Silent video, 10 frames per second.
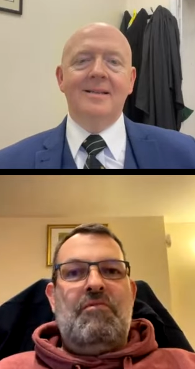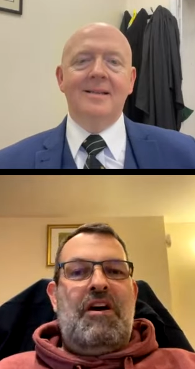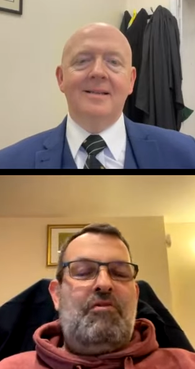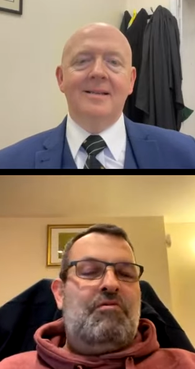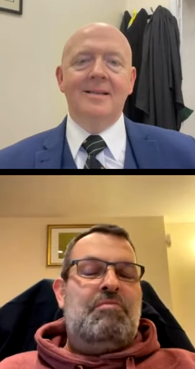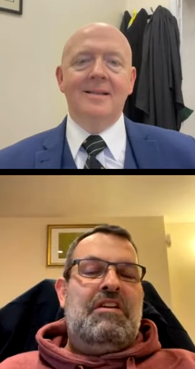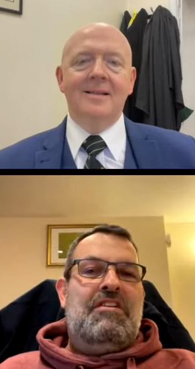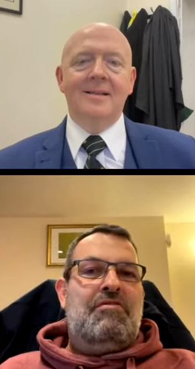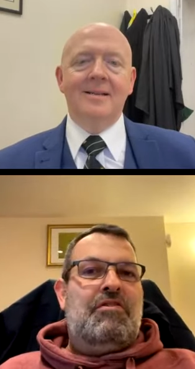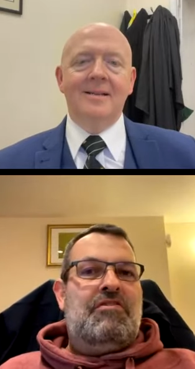Speaker 1: I would have been a
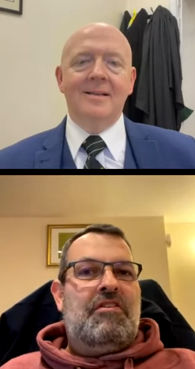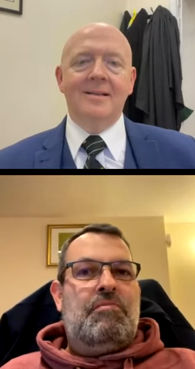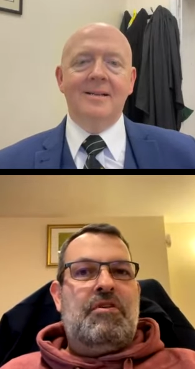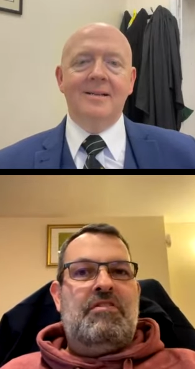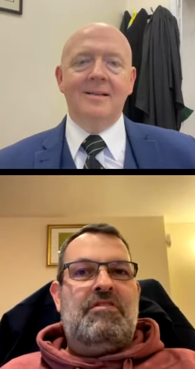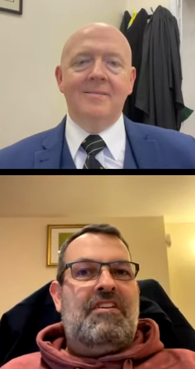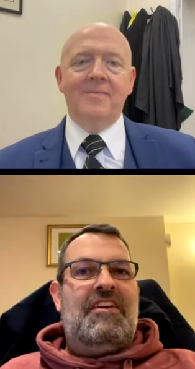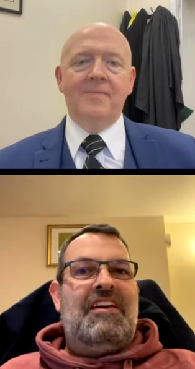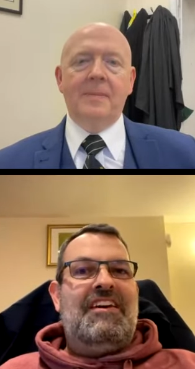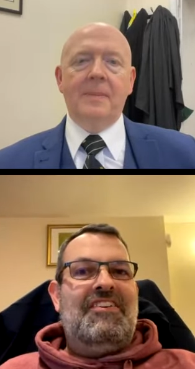different type person. I
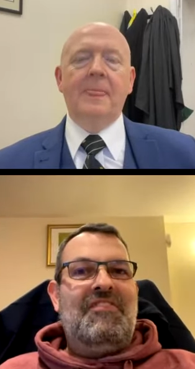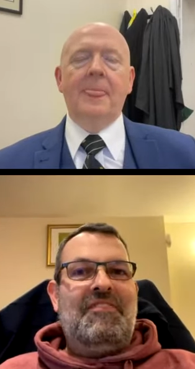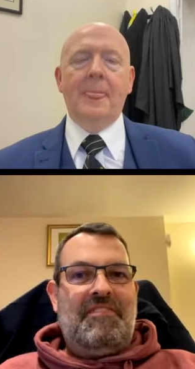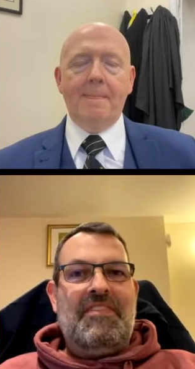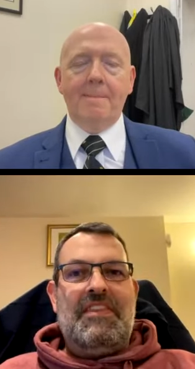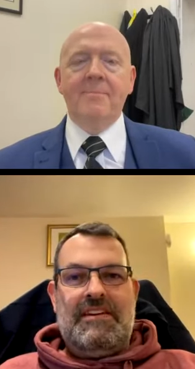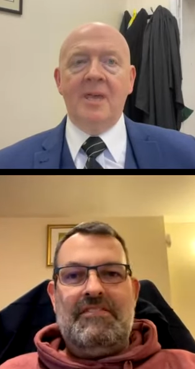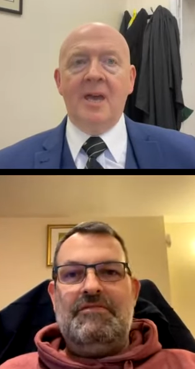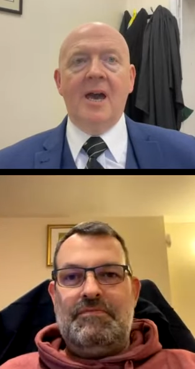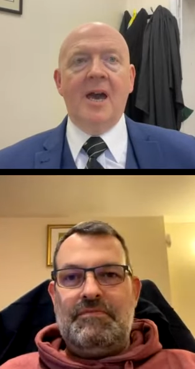think.
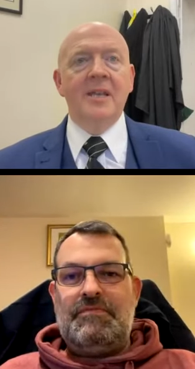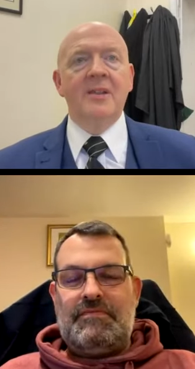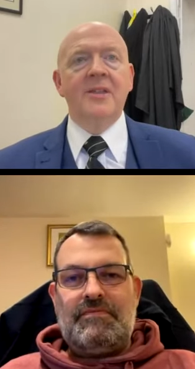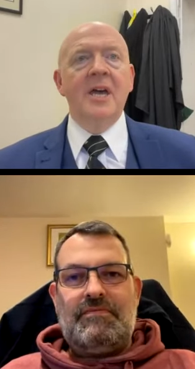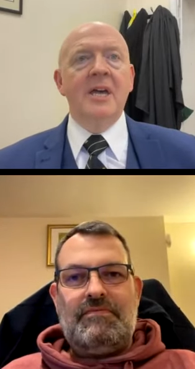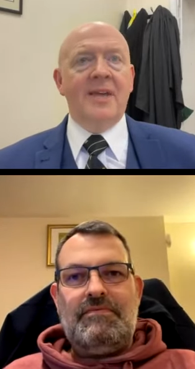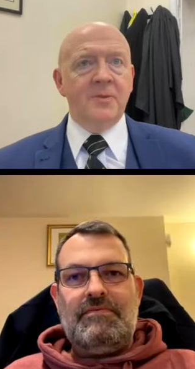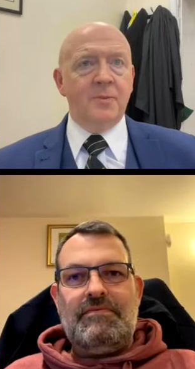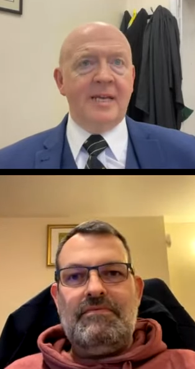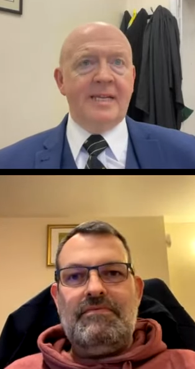
Speaker 2: Yeah, and, and
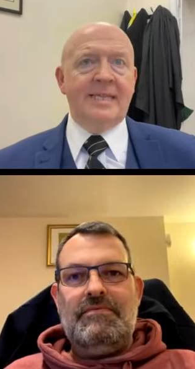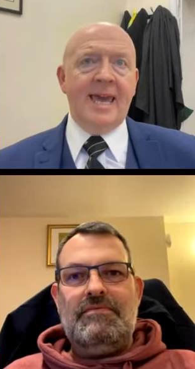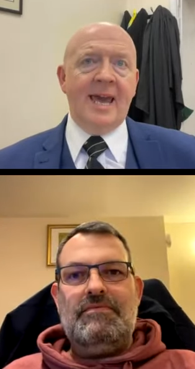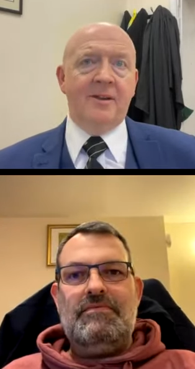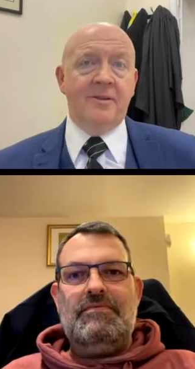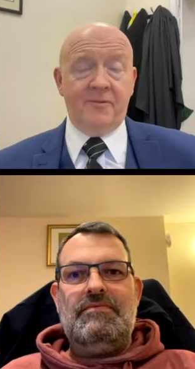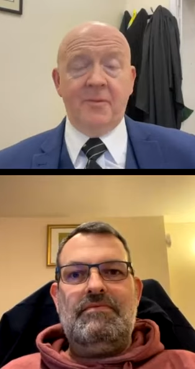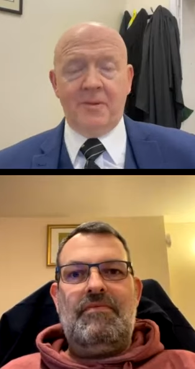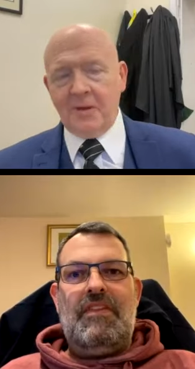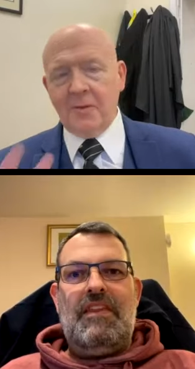that's brilliant to hear. And you,
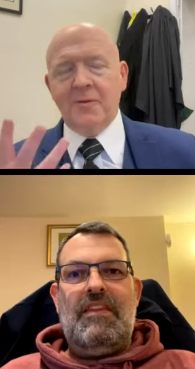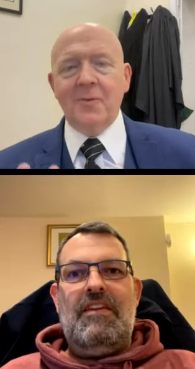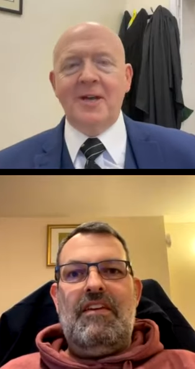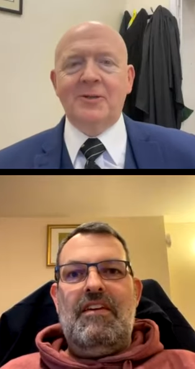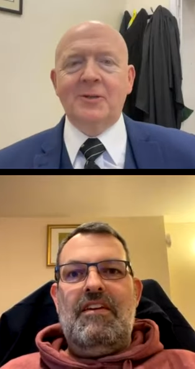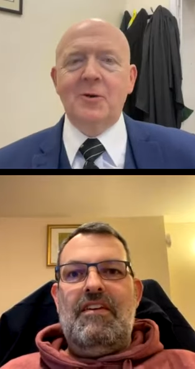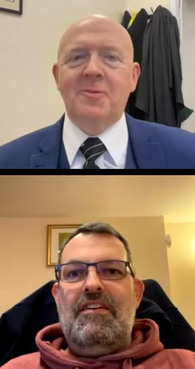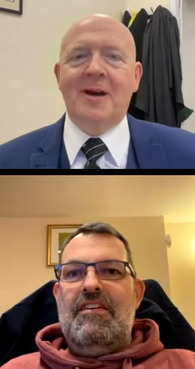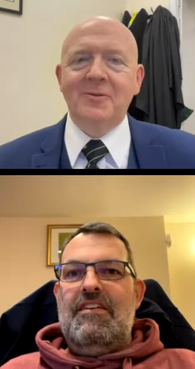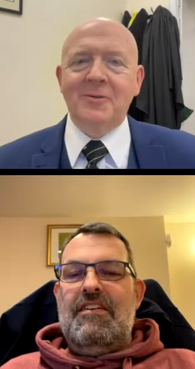you, you, the way you talk
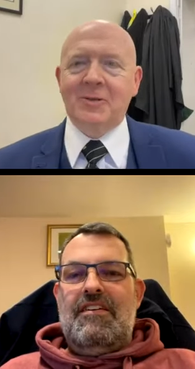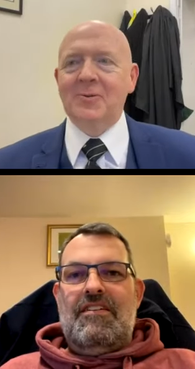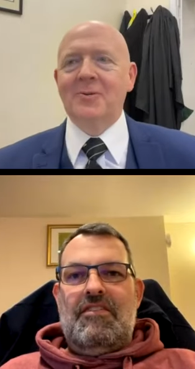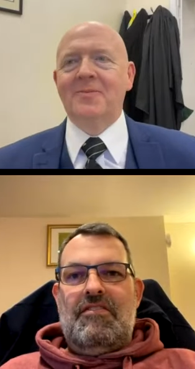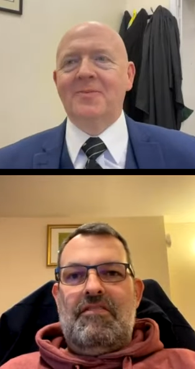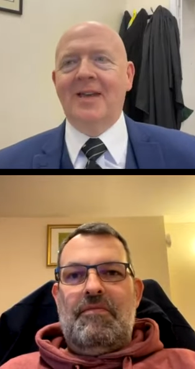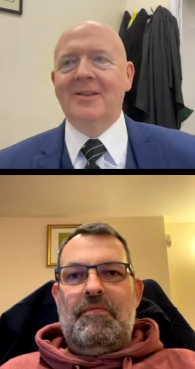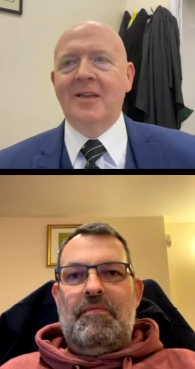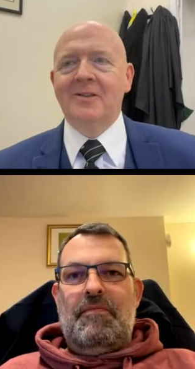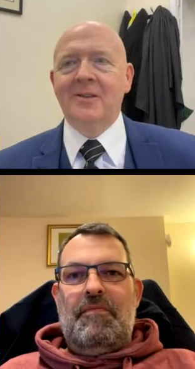about school
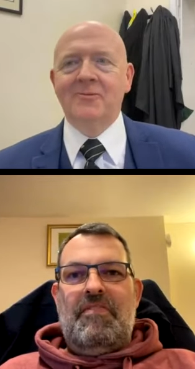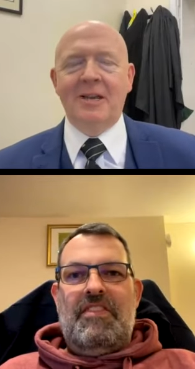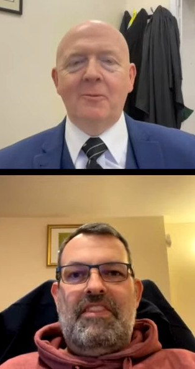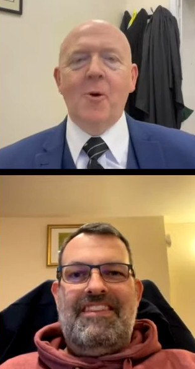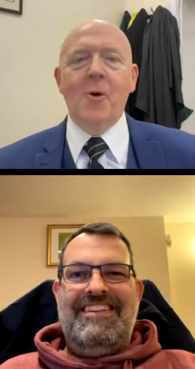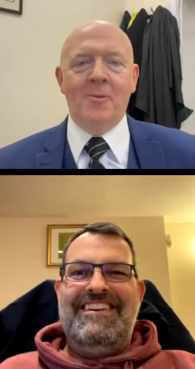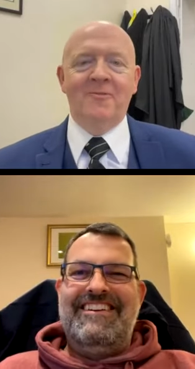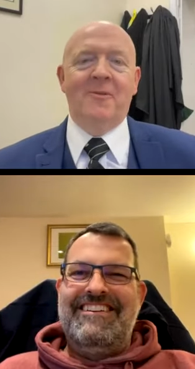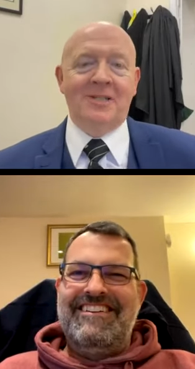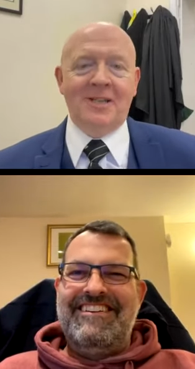is really warm, and
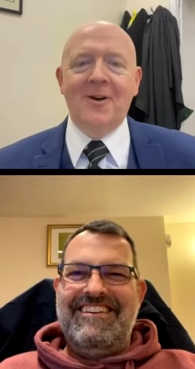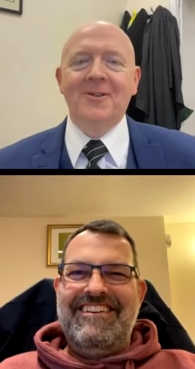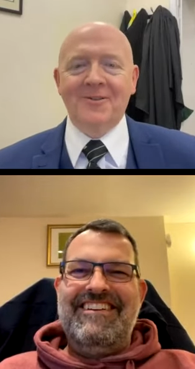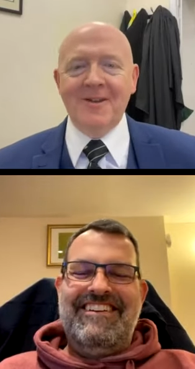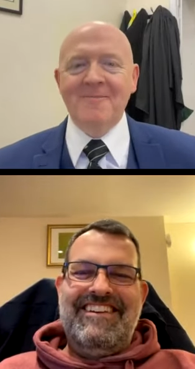you've obviously got great